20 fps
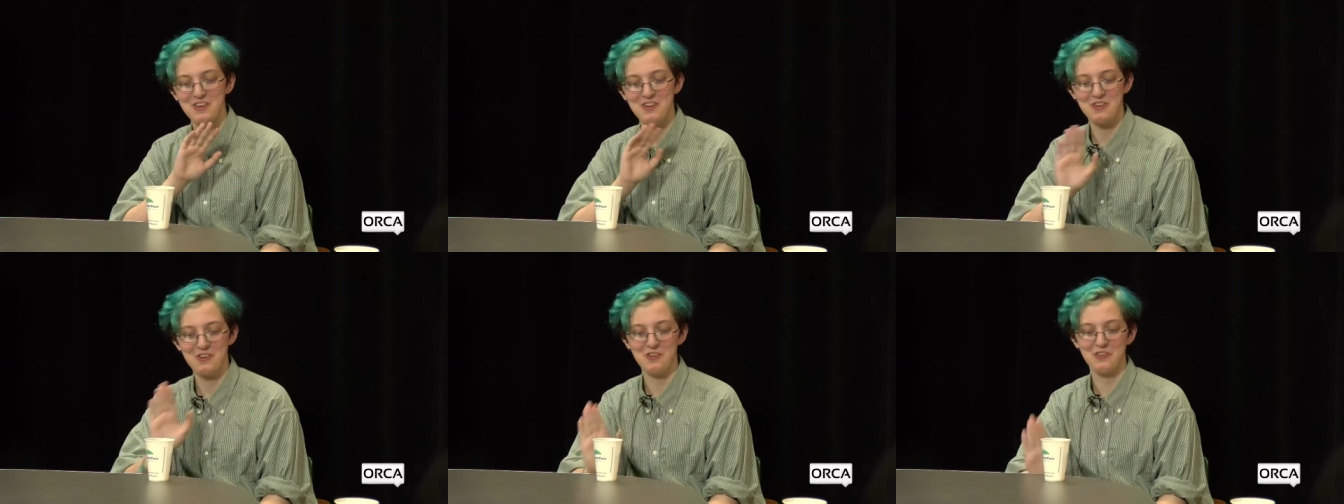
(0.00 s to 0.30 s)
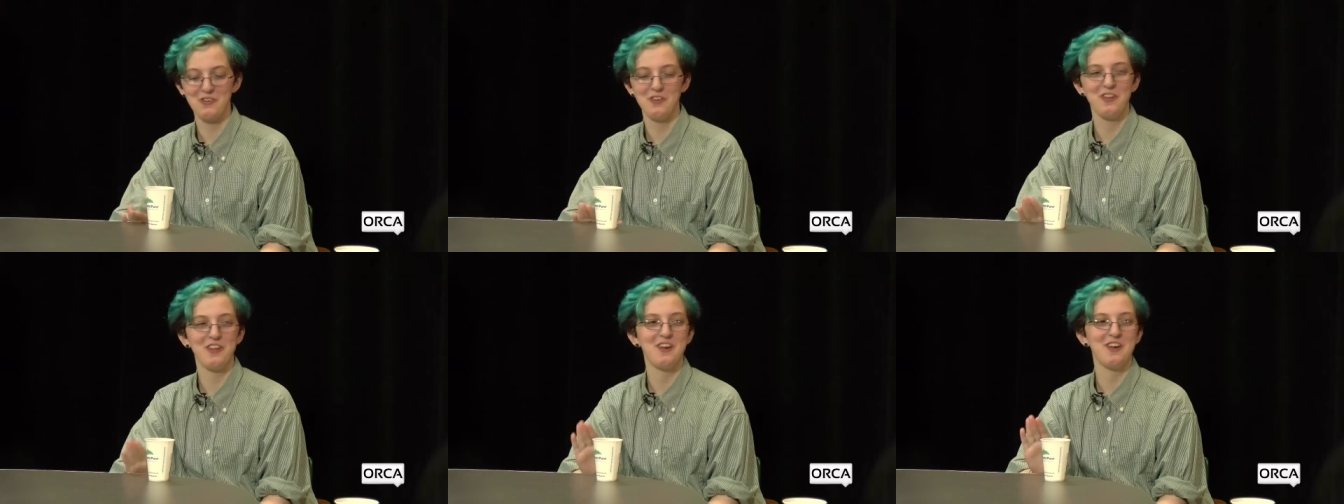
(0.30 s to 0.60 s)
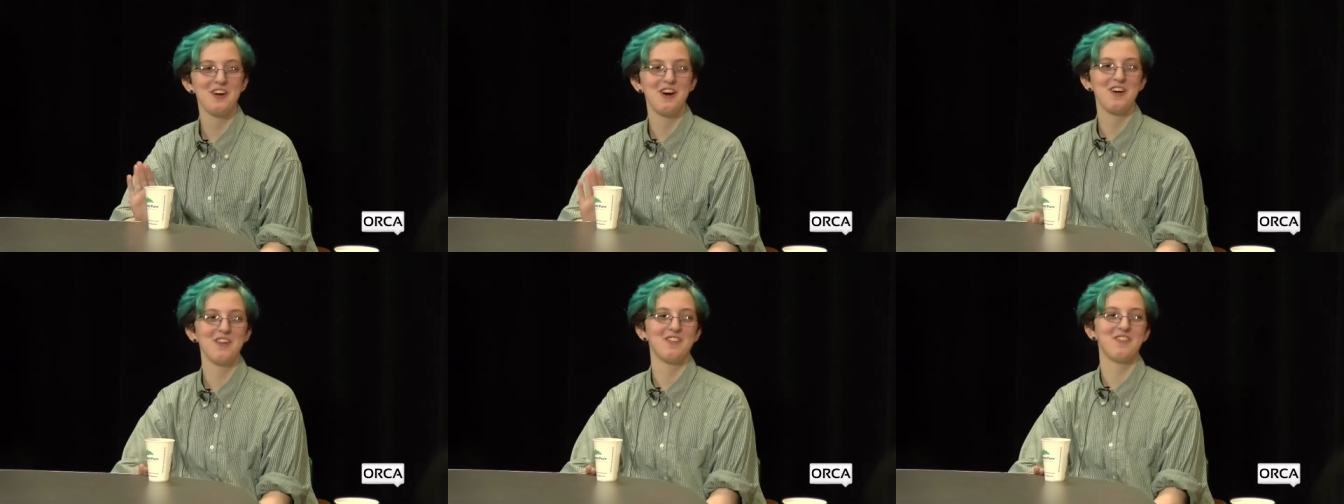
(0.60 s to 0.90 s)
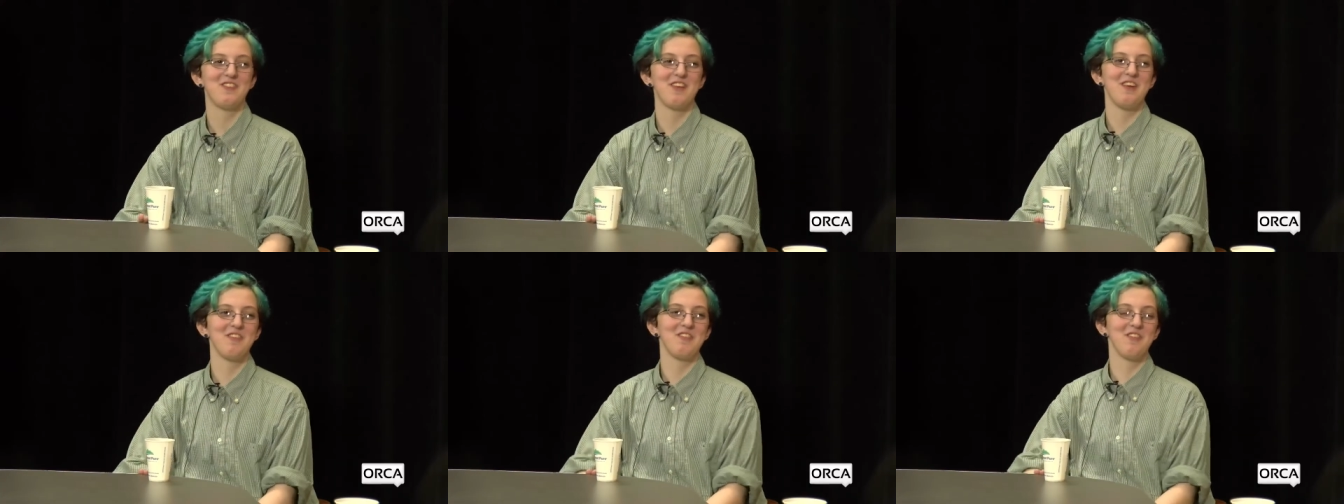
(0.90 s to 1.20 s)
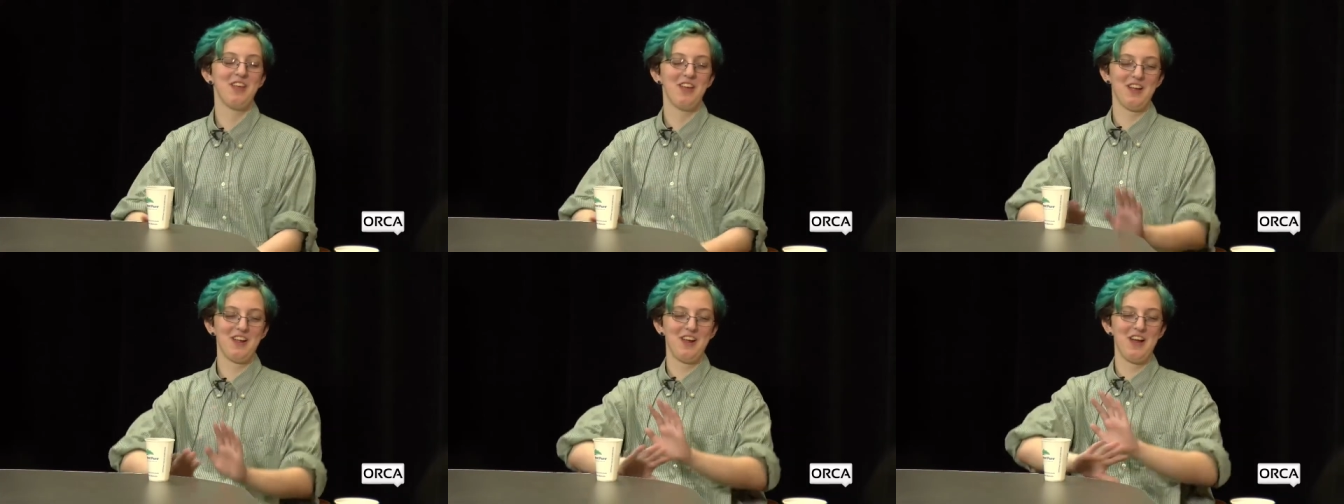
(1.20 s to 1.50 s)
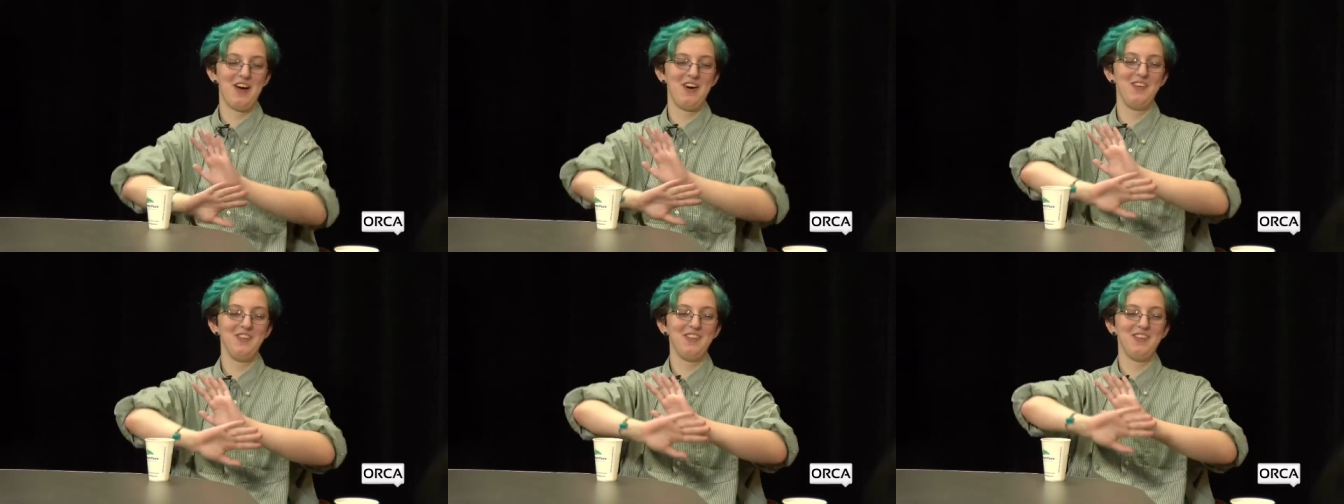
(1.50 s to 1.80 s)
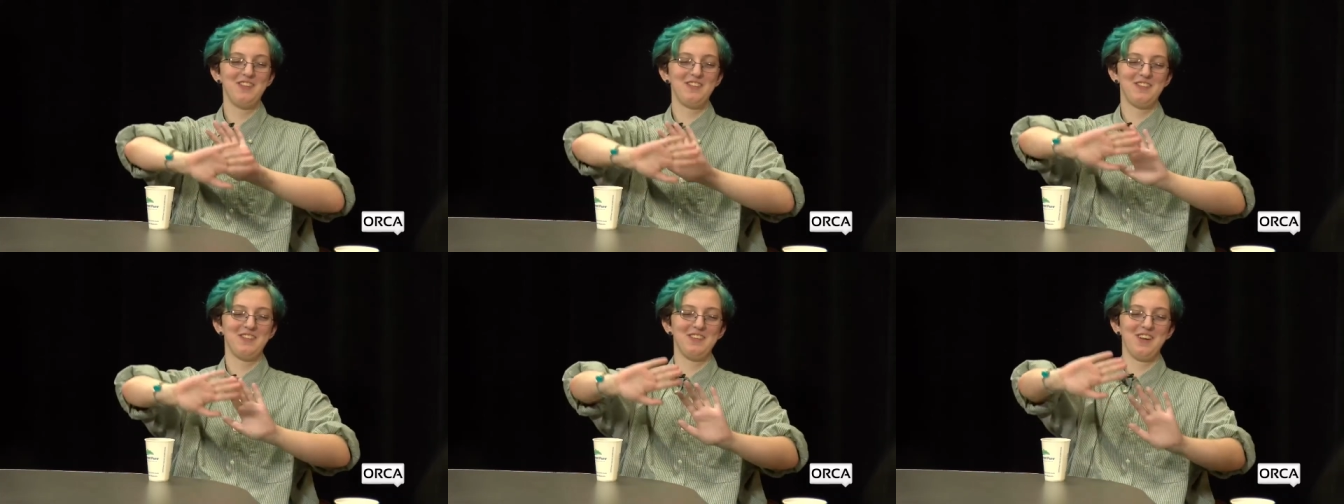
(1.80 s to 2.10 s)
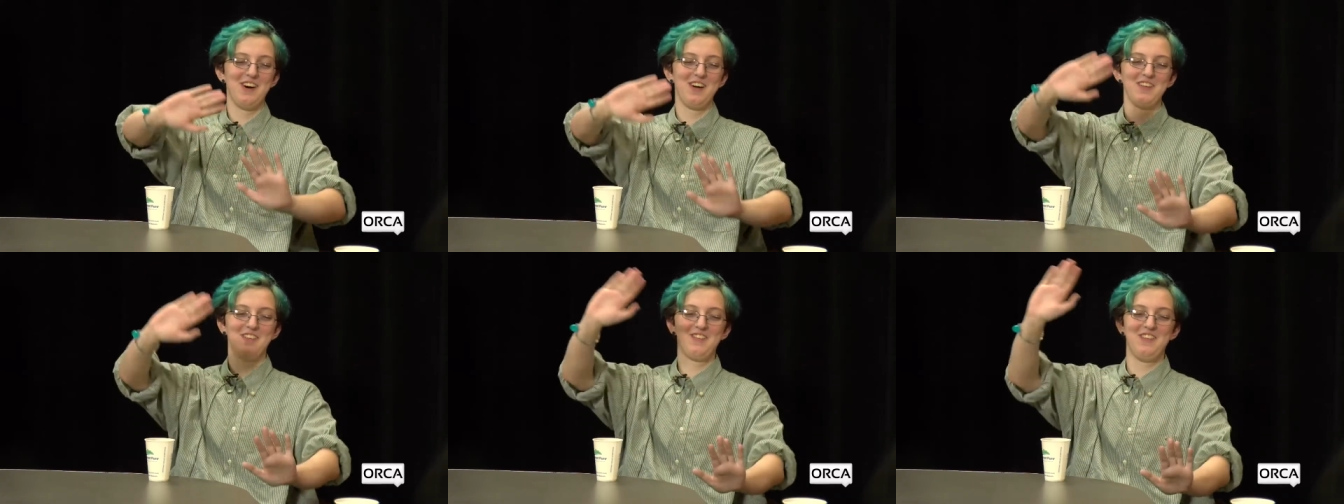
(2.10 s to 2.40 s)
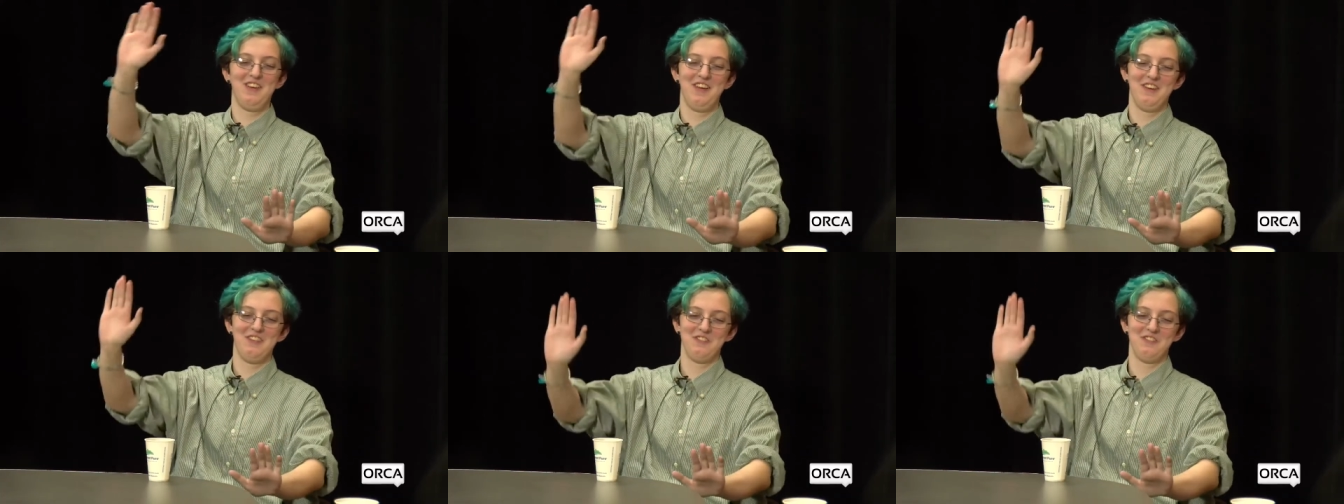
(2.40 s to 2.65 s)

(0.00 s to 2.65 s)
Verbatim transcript: totally not safe. Like all these not safe